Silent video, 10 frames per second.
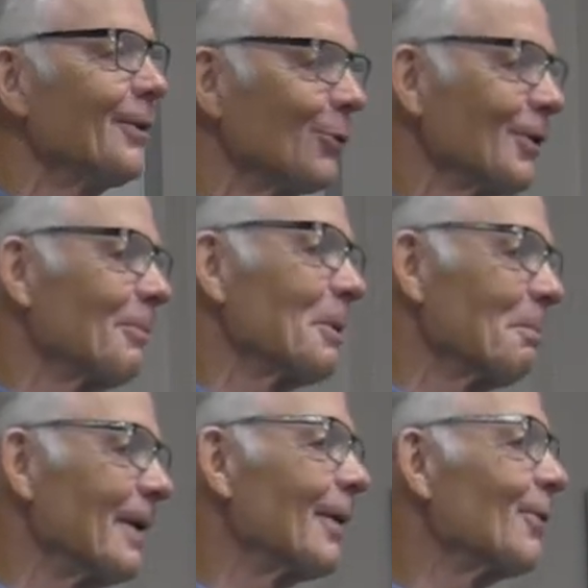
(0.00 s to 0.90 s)
There's
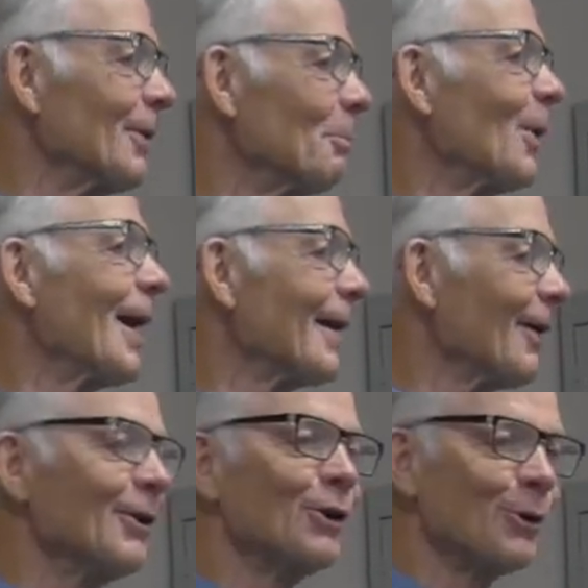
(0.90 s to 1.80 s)
something better than bragging
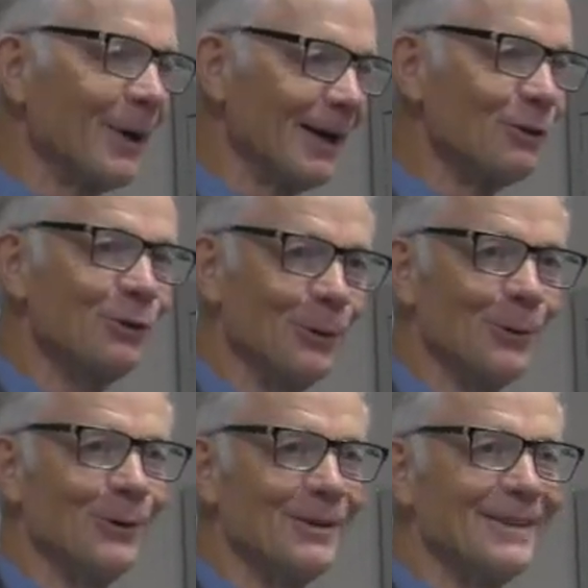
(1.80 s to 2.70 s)
on your
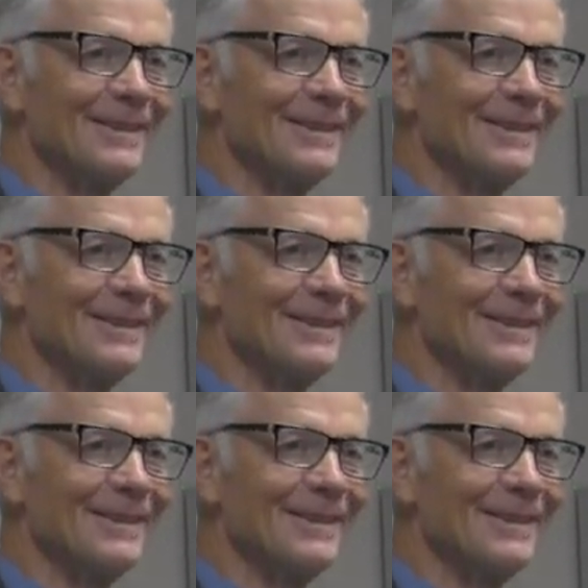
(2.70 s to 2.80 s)
grandchildren.